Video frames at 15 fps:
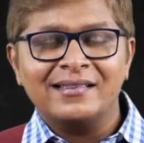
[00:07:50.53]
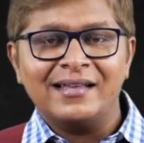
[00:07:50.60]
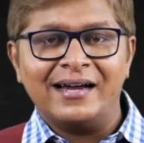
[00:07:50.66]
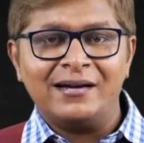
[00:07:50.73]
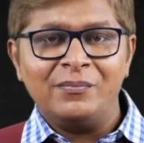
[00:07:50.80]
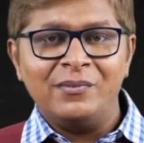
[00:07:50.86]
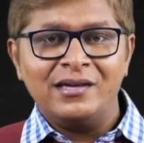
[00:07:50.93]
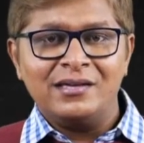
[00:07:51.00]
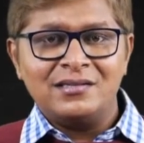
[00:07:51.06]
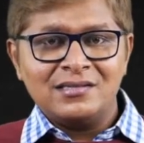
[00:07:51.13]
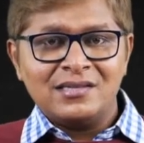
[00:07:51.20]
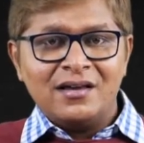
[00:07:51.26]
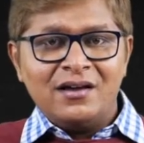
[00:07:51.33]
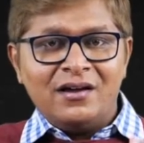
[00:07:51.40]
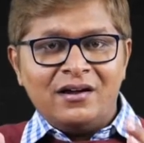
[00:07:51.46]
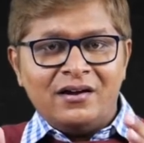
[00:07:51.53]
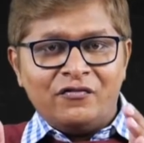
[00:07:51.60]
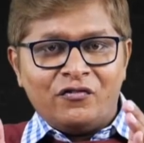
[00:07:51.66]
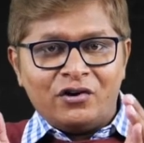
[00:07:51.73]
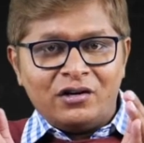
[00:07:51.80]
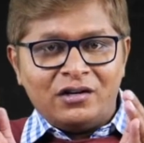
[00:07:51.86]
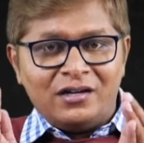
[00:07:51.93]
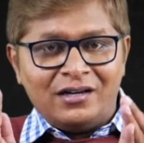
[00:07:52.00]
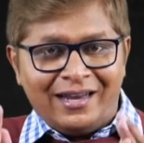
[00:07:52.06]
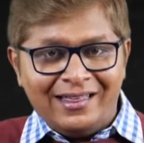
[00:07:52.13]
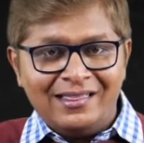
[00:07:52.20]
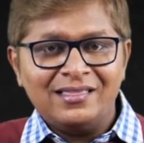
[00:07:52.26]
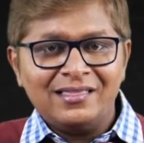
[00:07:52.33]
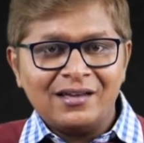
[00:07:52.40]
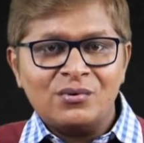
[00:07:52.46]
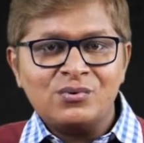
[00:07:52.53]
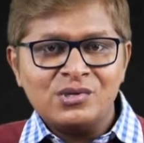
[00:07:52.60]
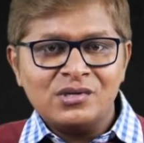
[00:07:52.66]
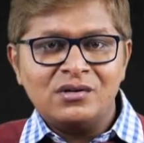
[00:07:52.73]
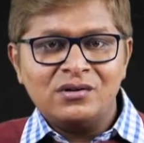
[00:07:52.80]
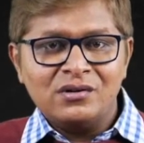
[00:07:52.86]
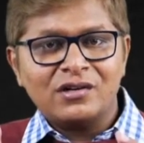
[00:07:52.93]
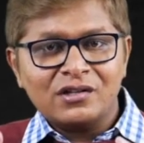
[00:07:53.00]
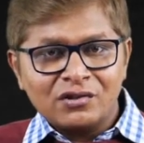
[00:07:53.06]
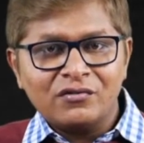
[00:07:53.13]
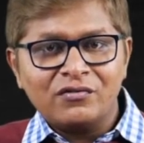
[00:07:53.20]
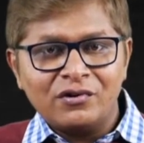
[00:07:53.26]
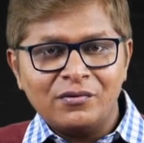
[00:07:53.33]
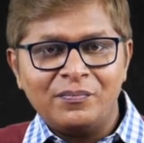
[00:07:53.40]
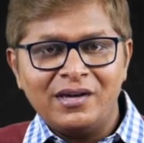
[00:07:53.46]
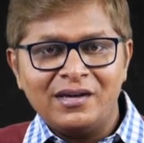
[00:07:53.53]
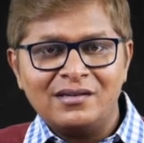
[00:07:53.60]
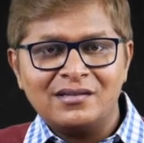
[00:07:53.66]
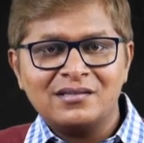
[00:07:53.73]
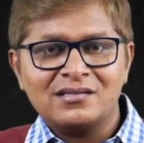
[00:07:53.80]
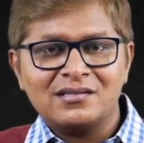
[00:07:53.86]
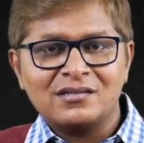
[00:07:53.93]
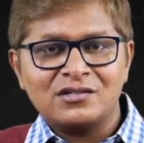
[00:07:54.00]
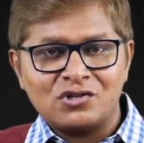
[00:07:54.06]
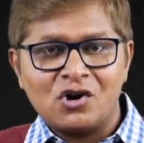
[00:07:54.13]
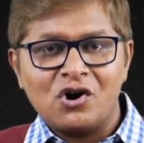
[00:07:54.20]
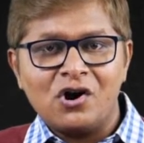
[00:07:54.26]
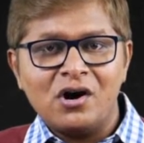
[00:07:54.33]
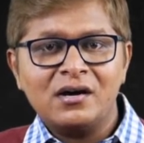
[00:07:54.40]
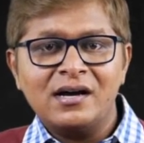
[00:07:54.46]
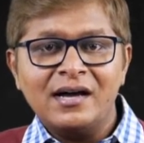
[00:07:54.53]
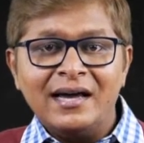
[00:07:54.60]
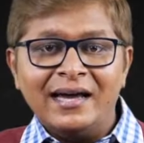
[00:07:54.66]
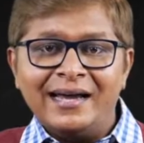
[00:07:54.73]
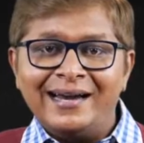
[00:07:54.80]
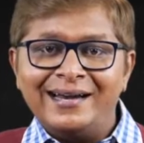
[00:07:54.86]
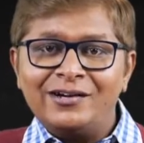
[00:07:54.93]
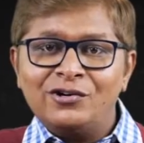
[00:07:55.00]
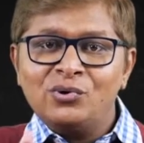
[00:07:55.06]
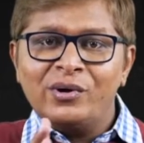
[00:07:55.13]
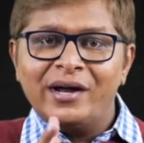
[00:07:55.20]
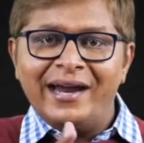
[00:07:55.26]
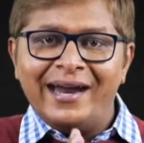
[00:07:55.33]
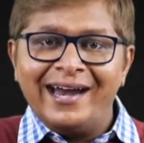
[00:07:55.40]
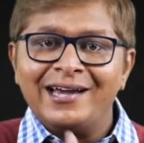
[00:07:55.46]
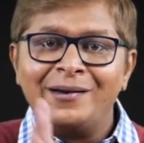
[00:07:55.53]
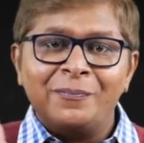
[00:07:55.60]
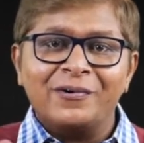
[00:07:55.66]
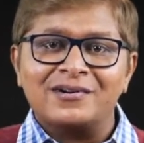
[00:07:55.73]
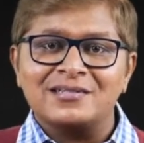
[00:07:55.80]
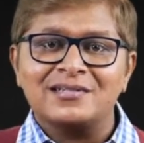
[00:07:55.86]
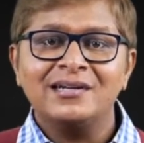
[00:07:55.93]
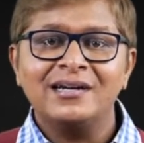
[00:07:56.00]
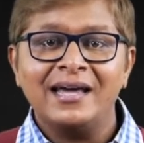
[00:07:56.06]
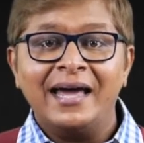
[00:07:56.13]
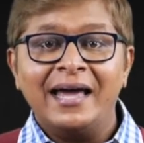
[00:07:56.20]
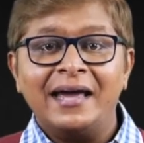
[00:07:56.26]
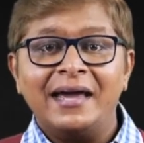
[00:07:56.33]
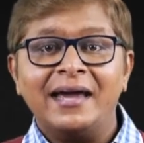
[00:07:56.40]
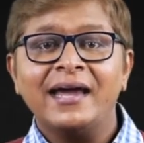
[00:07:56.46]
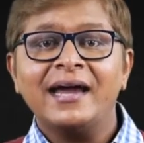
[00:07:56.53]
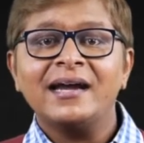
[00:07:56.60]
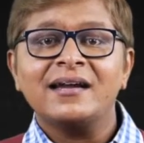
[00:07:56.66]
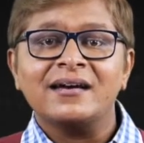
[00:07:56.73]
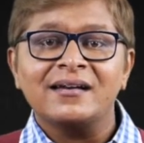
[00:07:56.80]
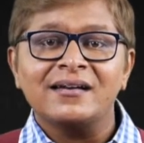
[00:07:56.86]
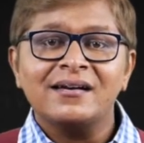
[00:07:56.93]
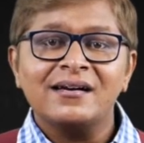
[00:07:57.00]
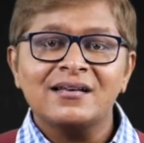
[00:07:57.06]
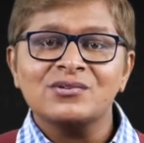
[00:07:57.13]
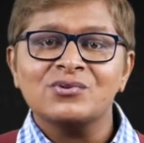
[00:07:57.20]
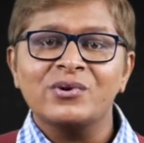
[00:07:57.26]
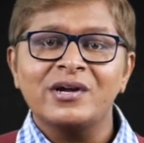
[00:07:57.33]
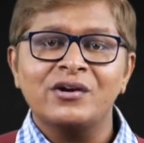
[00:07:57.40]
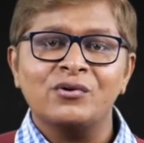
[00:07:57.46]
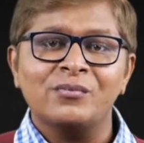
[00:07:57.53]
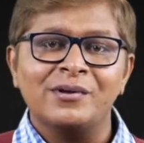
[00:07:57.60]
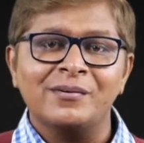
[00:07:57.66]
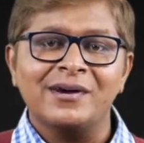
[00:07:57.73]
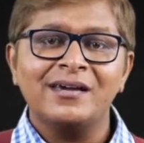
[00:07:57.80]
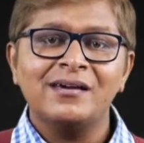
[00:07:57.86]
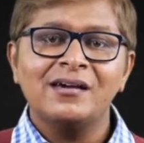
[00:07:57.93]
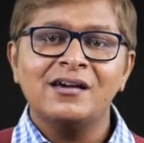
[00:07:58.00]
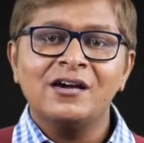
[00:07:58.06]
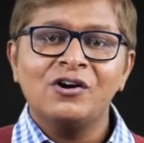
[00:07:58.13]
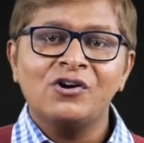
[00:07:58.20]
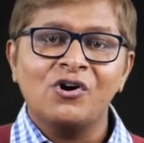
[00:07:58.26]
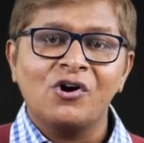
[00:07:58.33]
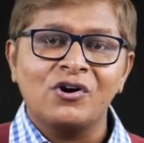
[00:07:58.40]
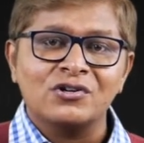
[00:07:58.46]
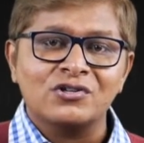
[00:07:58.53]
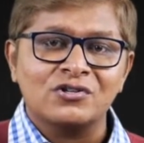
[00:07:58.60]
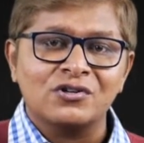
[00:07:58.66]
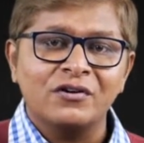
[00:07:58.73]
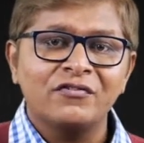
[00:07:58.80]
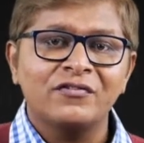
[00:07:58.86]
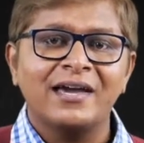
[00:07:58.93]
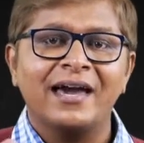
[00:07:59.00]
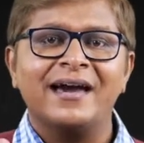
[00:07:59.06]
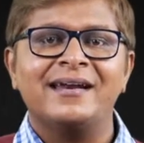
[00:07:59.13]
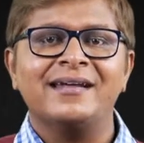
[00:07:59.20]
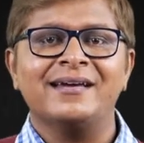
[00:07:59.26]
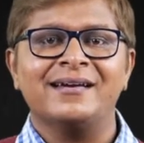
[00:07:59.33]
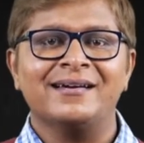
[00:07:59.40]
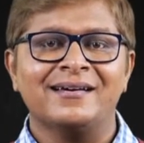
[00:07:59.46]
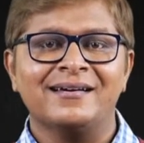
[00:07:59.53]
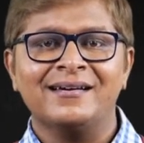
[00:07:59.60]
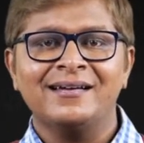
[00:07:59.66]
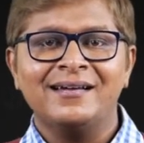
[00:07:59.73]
That means for 10,000 worth of rupees stock into 8%, 800 is going to be my cost of carrying.